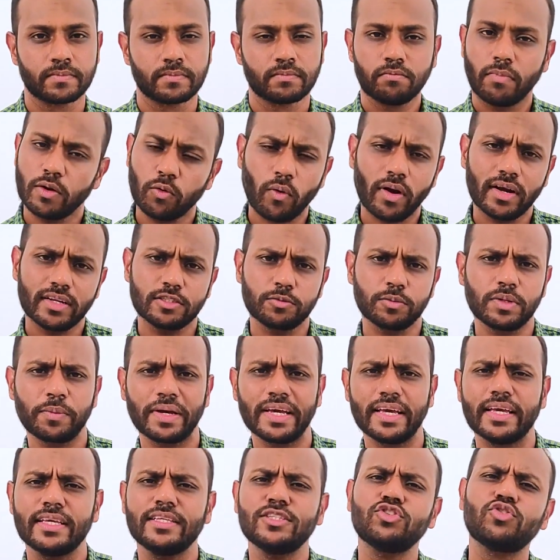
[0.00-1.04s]
But what is meant by
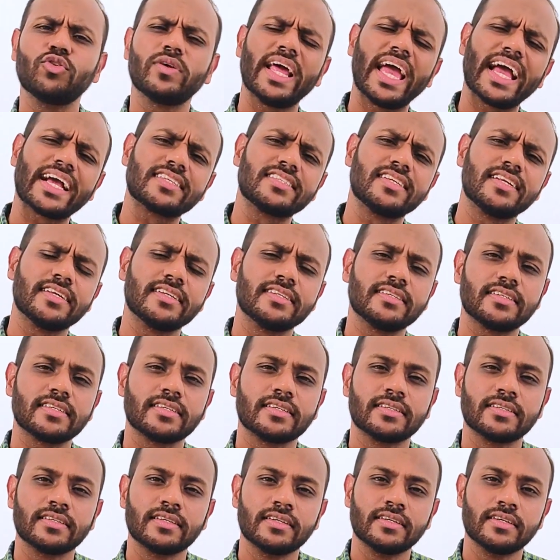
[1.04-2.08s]
injury accident?
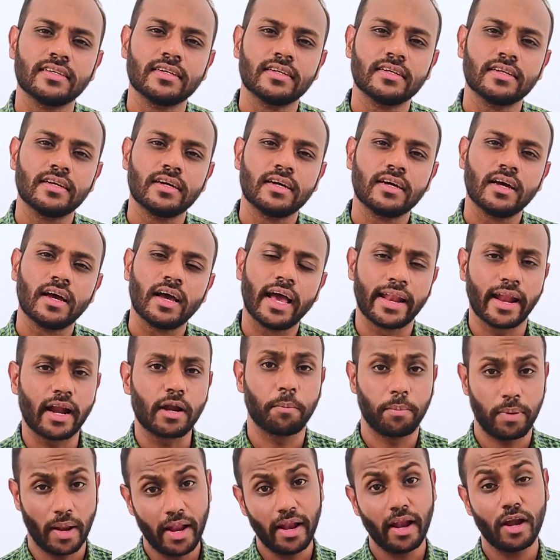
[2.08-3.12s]
An
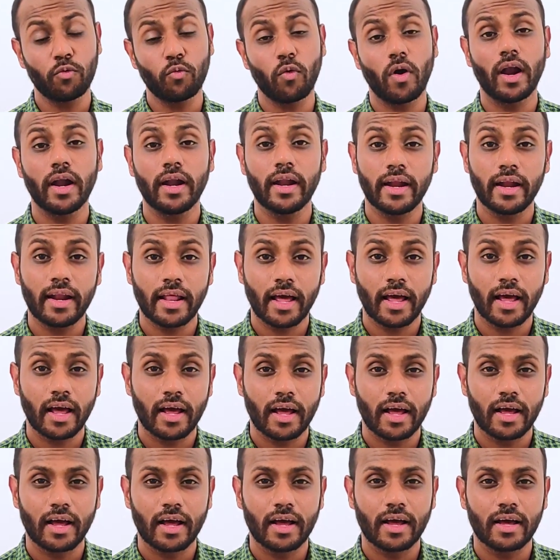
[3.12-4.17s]
unplanned, unwanted
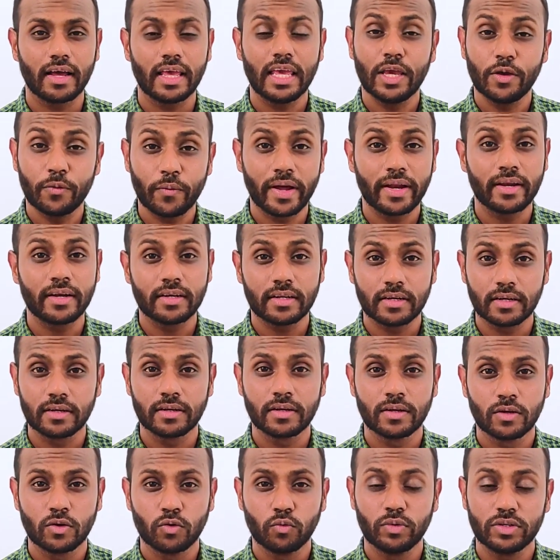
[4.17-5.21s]
event
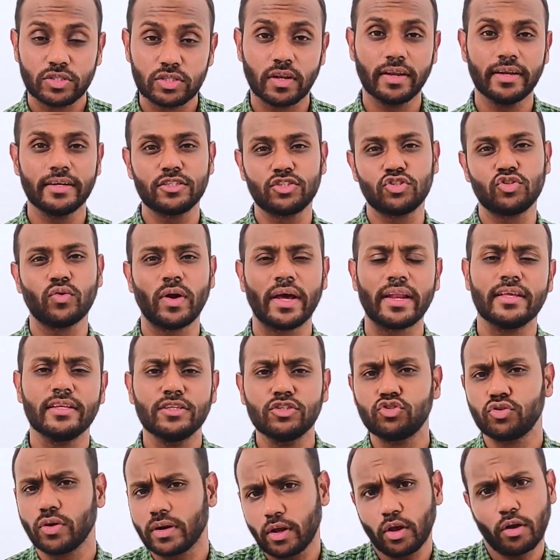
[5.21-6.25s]
which leads to an
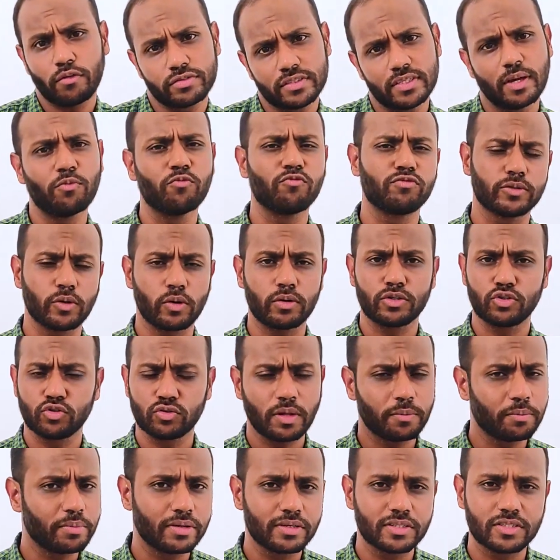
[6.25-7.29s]
injury of some sort to the
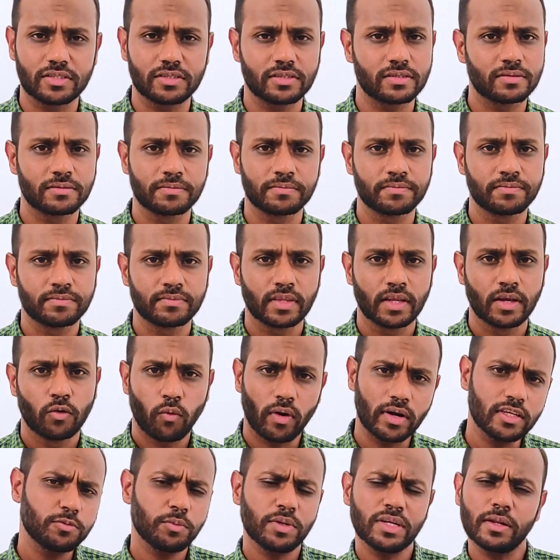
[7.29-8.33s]
person.
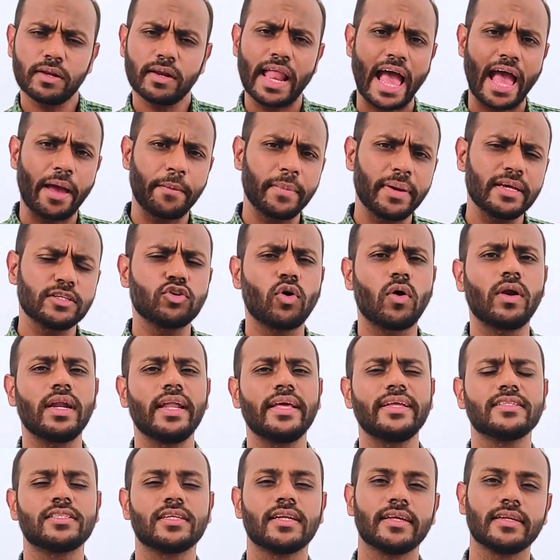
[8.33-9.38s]
What is meant by damage only
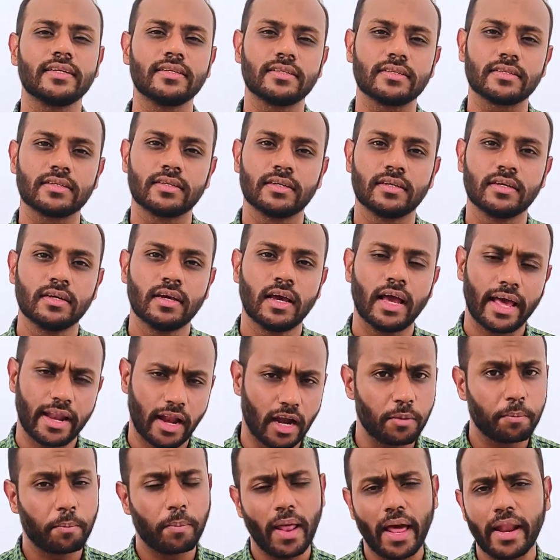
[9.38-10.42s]
incident? An
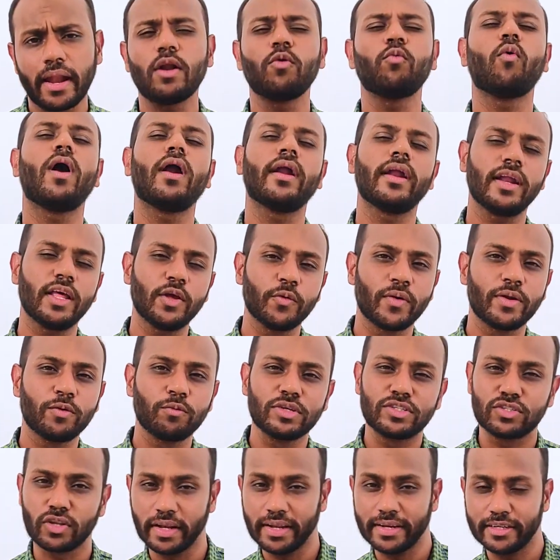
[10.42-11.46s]
unplanned unwanted event
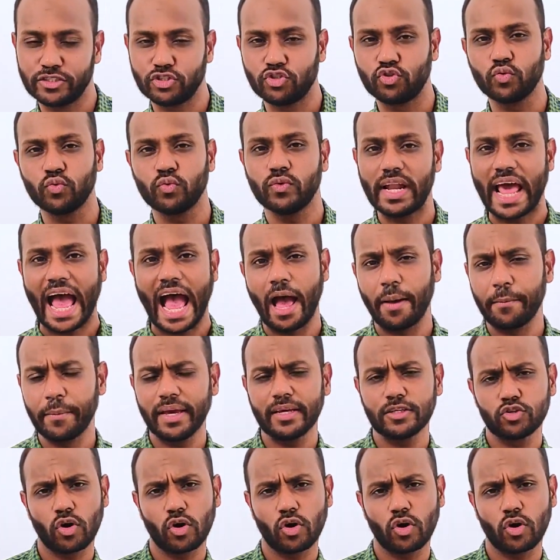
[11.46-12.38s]
which leads to damage